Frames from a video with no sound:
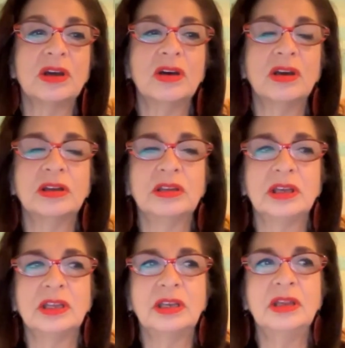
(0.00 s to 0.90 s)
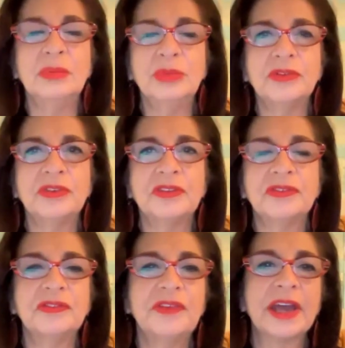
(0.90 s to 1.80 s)
on a number of
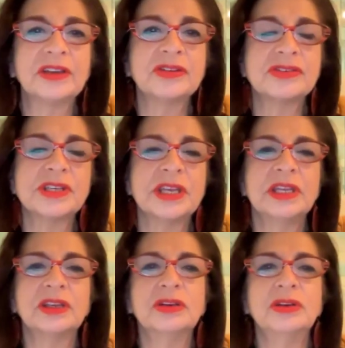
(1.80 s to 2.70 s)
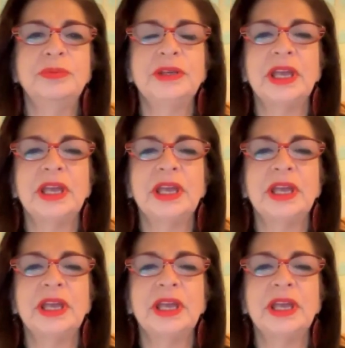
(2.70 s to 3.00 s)
different factors, and it could